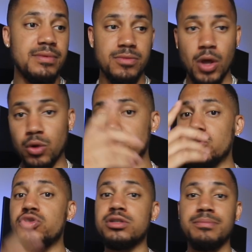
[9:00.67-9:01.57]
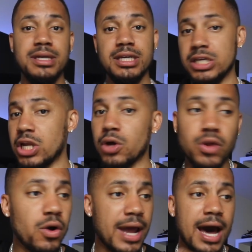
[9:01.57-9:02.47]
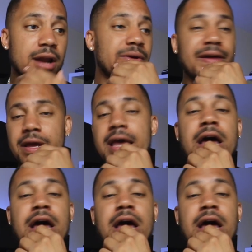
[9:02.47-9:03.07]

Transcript: those dudes should be, you know, thrown out or whatever.